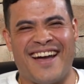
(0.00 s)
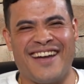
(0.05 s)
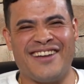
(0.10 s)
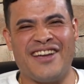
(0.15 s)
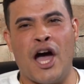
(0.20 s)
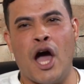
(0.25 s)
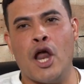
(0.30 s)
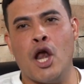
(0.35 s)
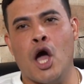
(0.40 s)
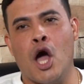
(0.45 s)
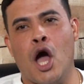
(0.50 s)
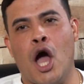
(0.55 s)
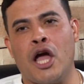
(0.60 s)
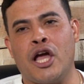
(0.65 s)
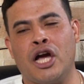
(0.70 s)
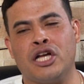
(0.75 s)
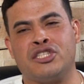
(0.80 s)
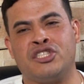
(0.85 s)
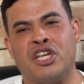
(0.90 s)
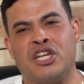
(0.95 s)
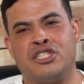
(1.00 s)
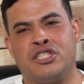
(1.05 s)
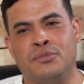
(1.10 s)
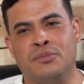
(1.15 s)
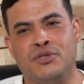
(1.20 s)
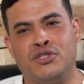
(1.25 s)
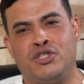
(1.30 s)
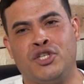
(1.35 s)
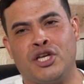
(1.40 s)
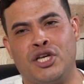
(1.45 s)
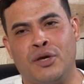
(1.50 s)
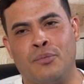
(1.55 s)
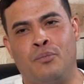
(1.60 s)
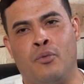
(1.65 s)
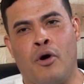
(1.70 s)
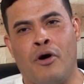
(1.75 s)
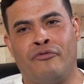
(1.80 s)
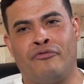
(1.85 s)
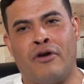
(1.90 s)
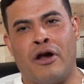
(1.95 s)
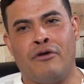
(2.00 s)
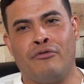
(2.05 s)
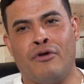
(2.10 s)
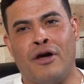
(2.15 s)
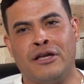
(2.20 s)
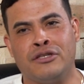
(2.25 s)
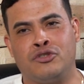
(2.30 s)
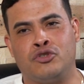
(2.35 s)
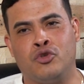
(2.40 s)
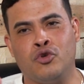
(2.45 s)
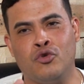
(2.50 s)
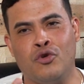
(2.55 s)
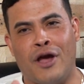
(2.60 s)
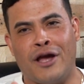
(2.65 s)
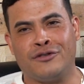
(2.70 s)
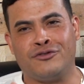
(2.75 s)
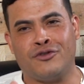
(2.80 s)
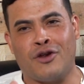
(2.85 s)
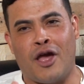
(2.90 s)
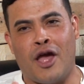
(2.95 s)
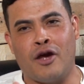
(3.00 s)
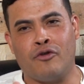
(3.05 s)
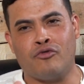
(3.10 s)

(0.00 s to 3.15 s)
I got, uh, I got sesame chicken, pork fried rice, two extra egg